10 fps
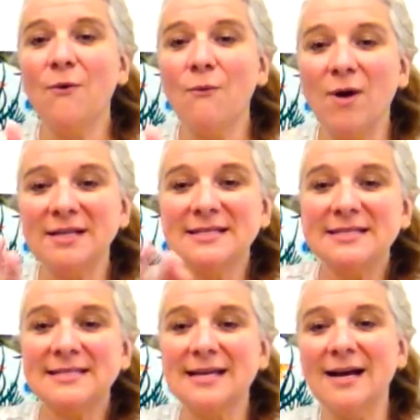
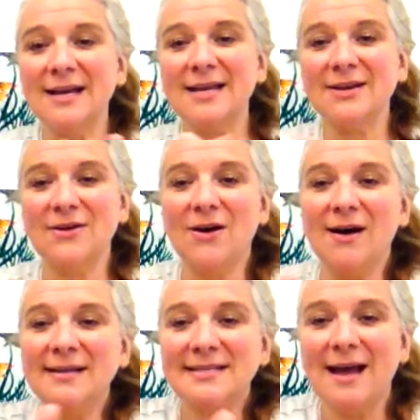Once I
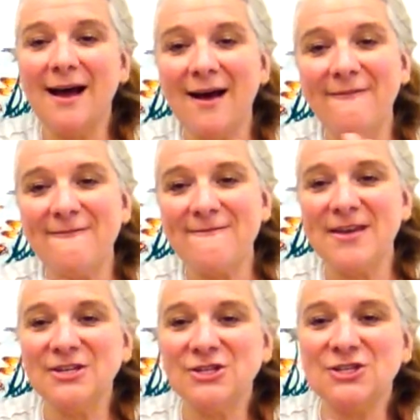caught a
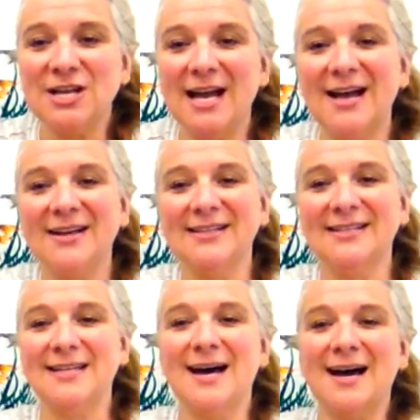fish
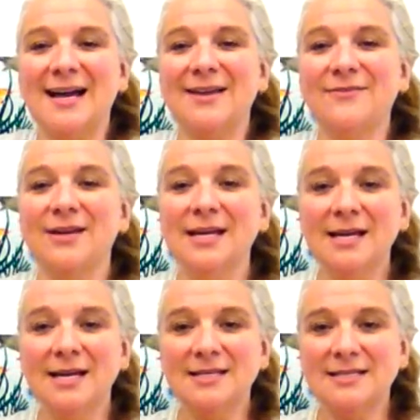alive.
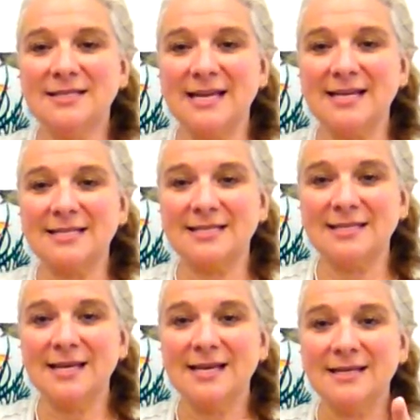
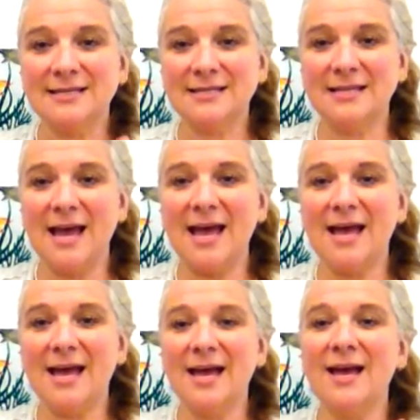6,
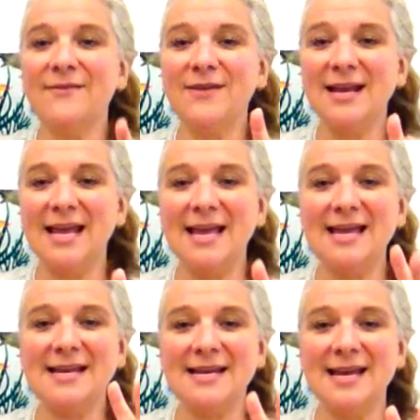7,
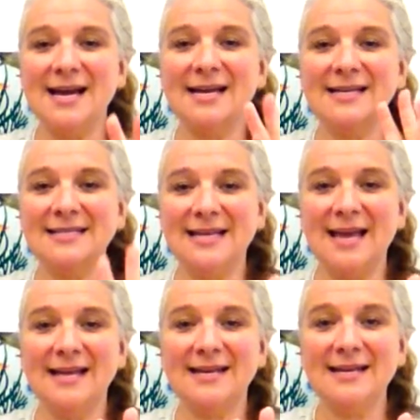8, 9,
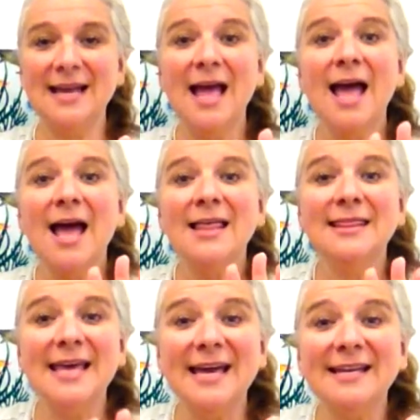10.
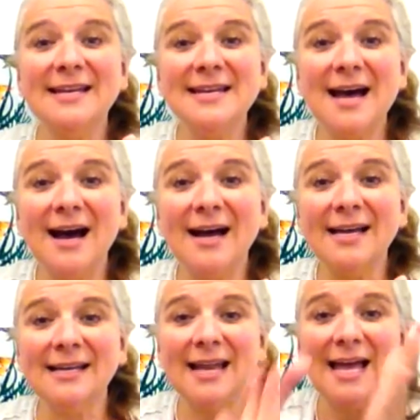Then
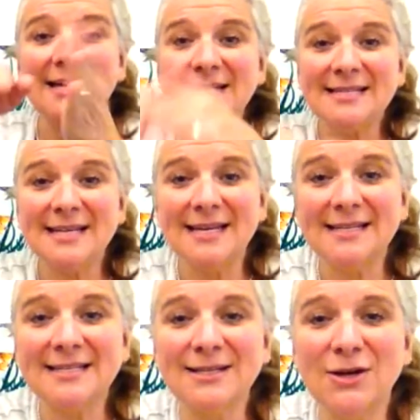I let
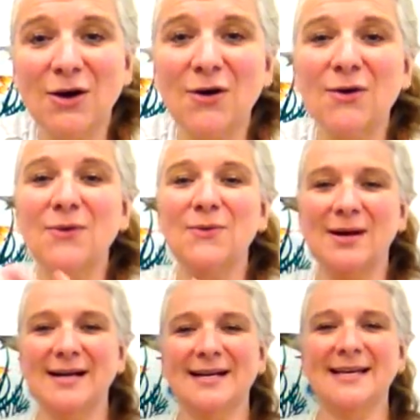it
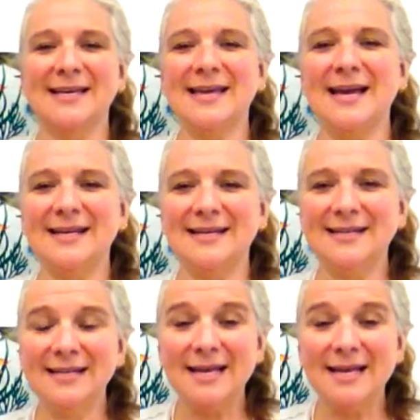go again.